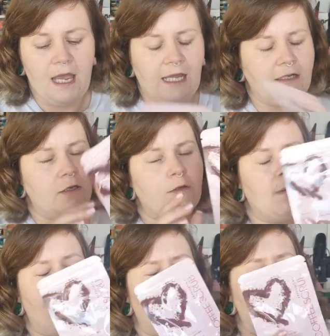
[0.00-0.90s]
And
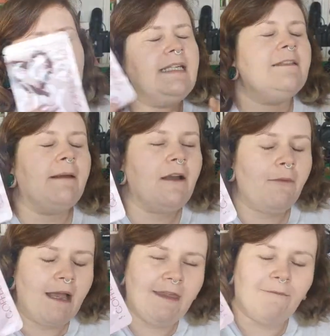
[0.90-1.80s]
please be
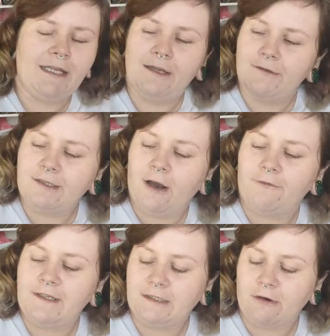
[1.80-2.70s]
aware that when you use
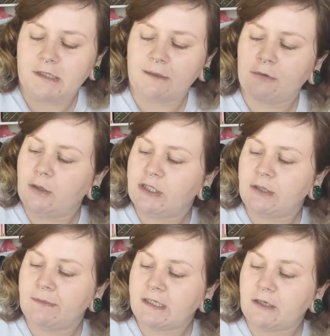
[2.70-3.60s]
coffee scrubs, and I'm going to
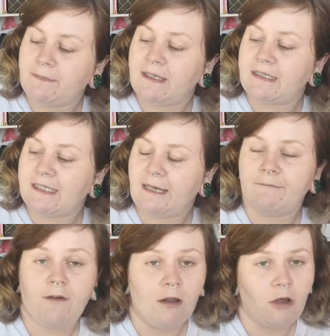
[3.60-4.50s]
assume it's going to be the same,
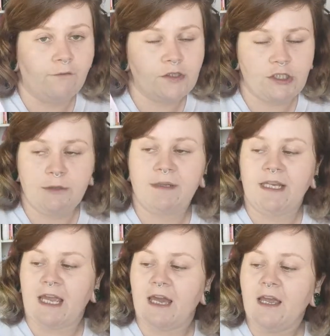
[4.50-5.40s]
but a lot of assuming
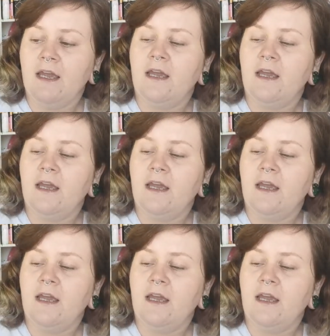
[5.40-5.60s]
here,